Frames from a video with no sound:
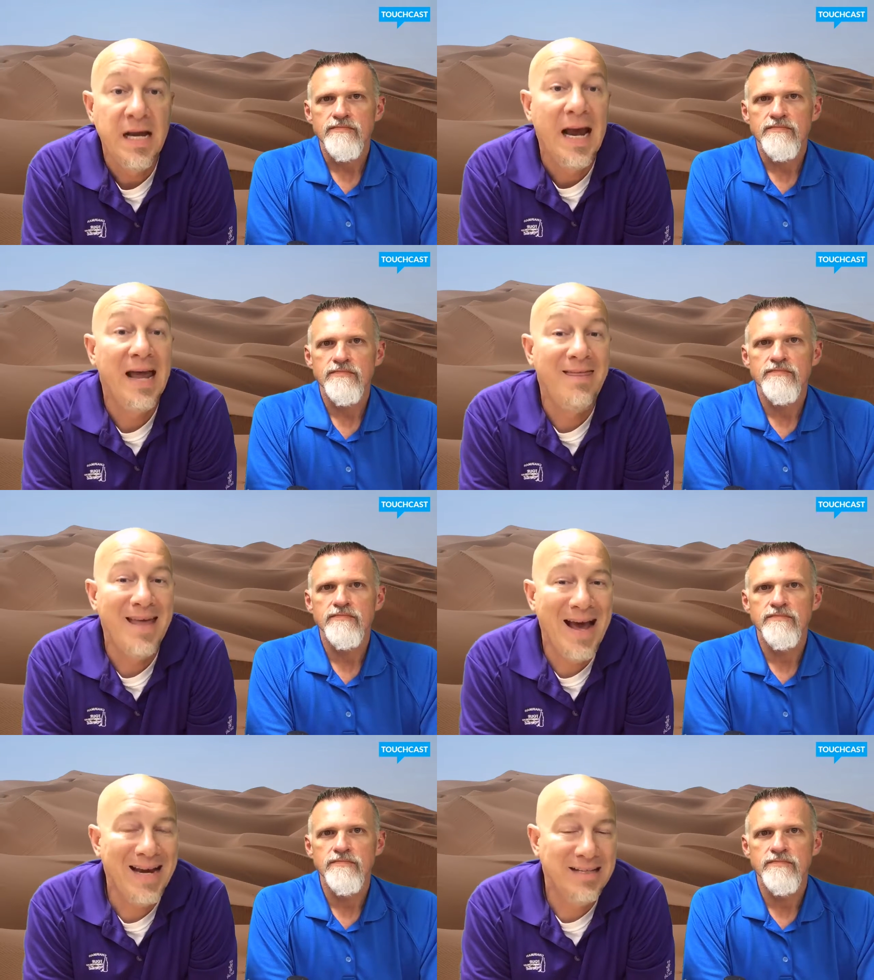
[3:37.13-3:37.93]
Speaker 1: And
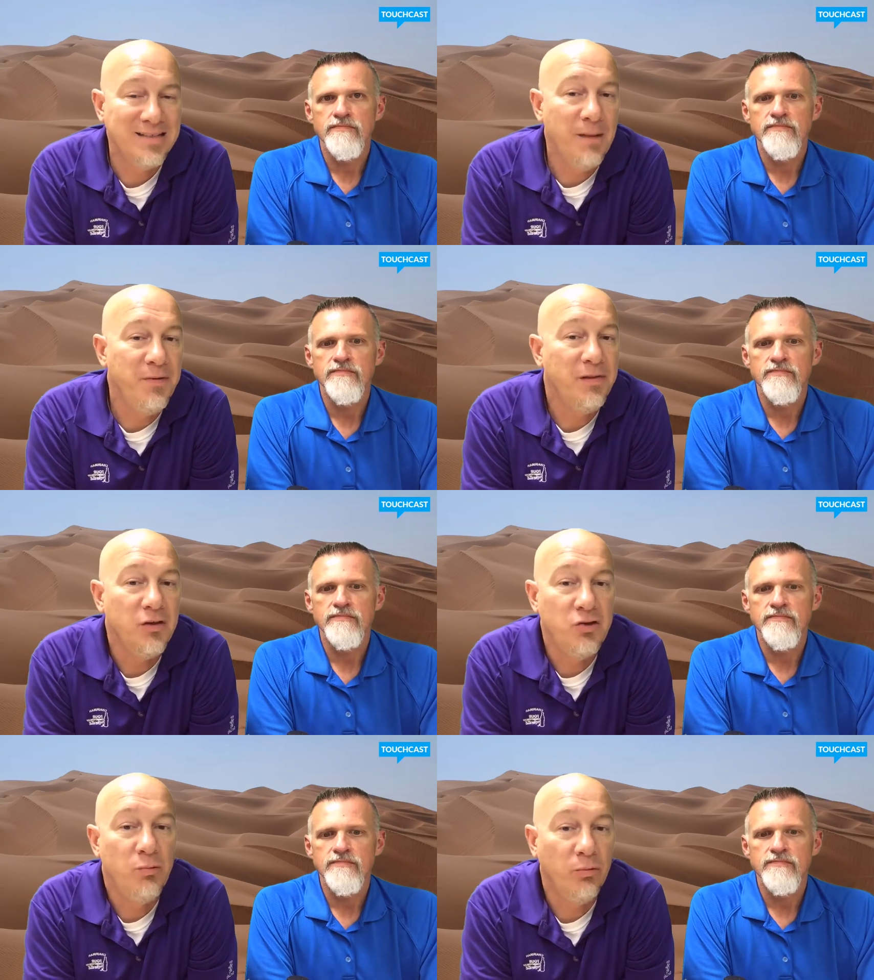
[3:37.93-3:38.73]
that is something
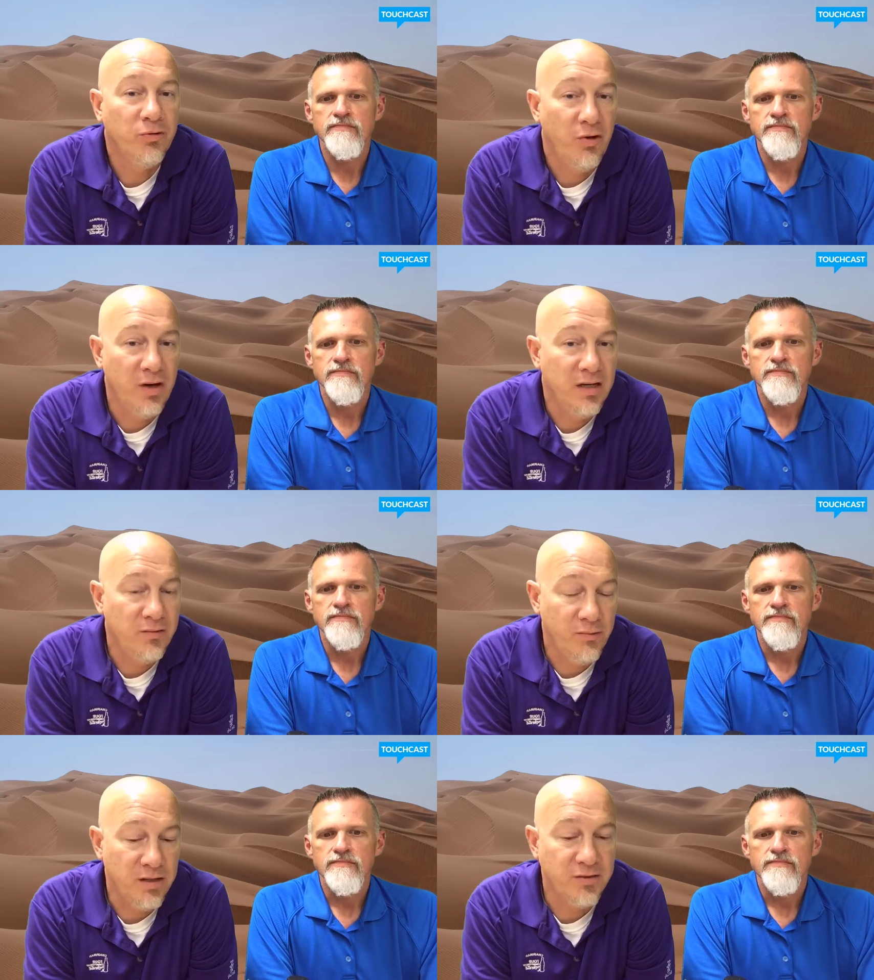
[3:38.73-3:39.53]
that you will turn
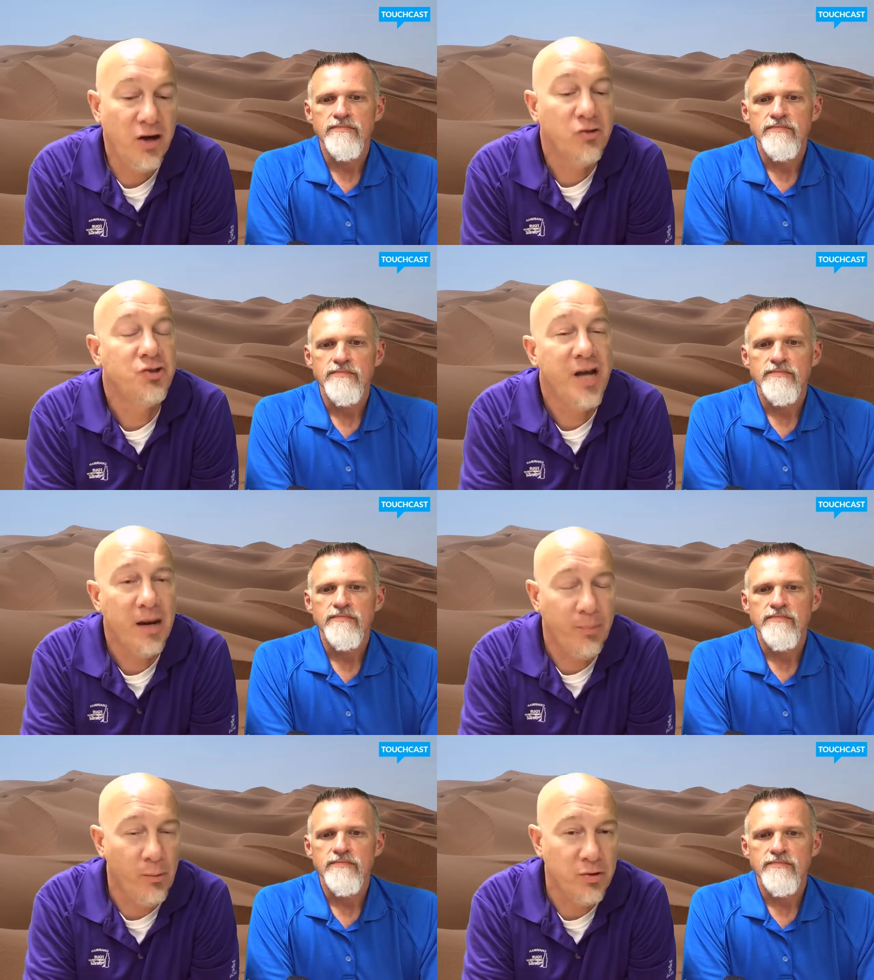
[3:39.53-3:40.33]
into us. There are
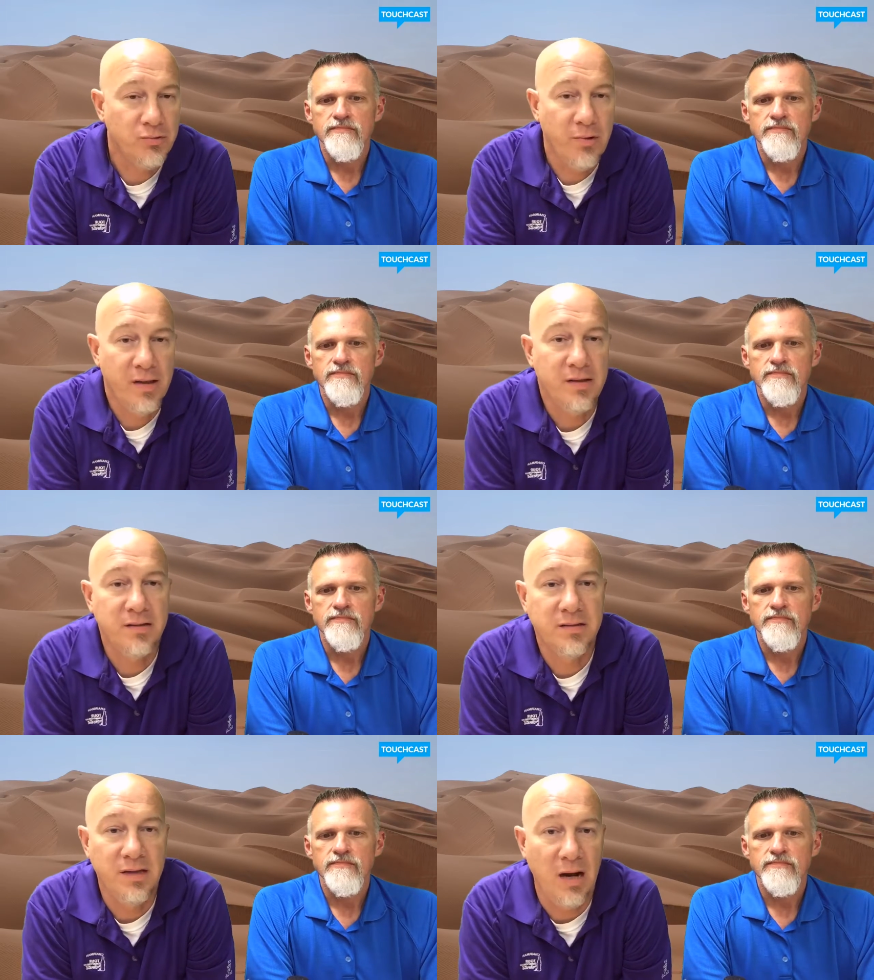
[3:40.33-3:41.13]
checkpoints throughout this
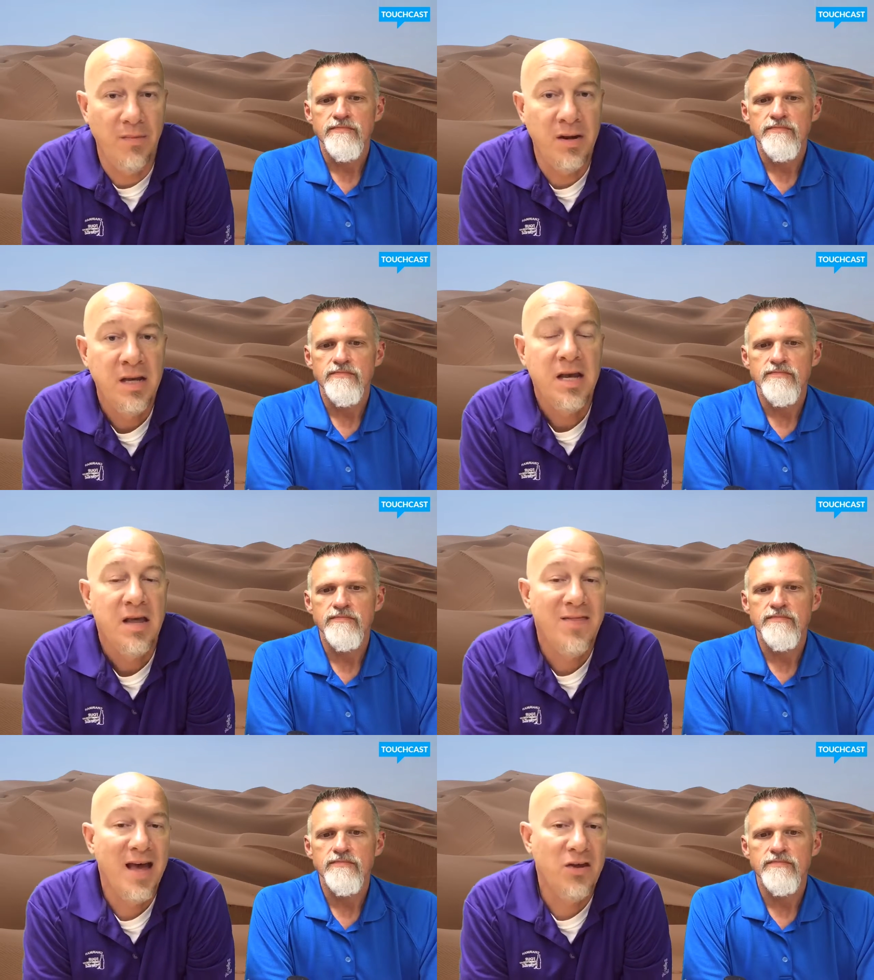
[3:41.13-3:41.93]
assignment
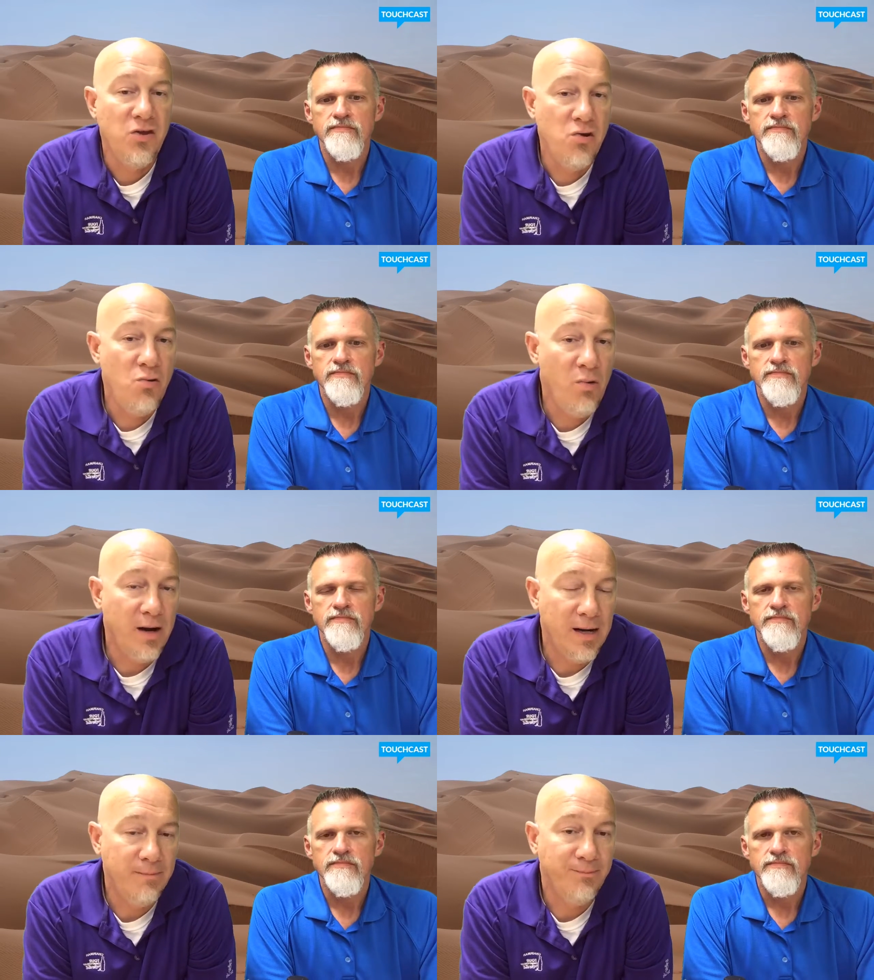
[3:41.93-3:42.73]
that you
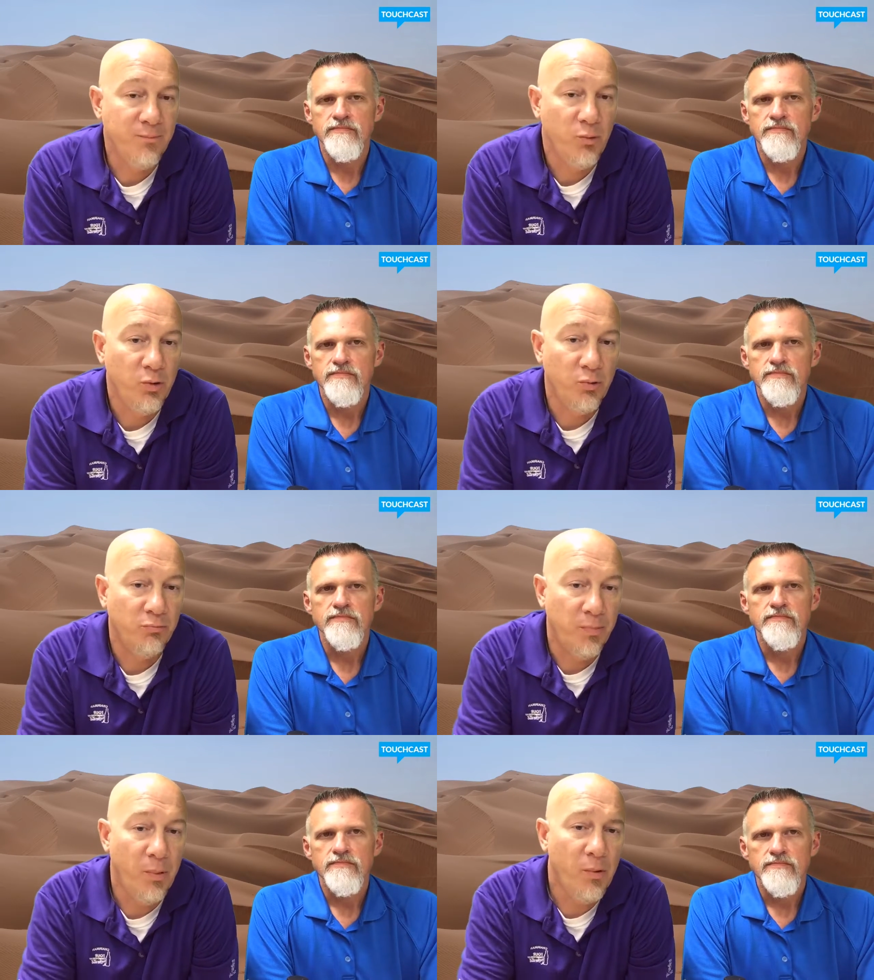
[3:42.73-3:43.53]
um, will
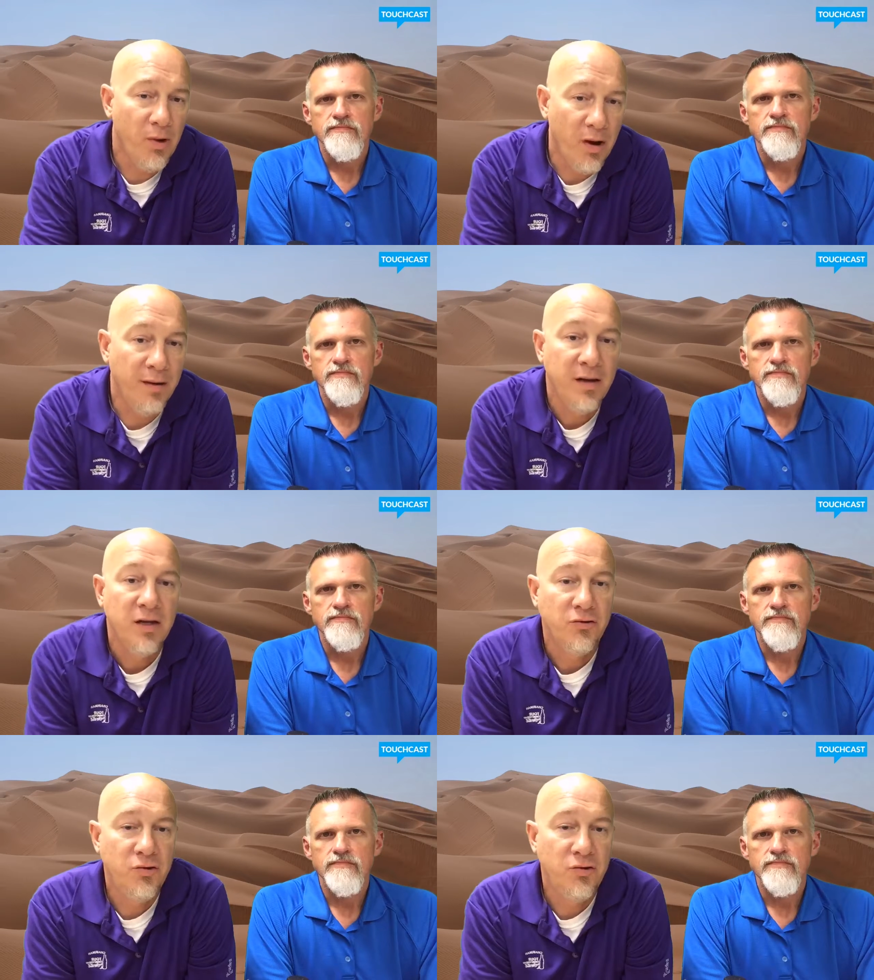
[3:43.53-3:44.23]
report on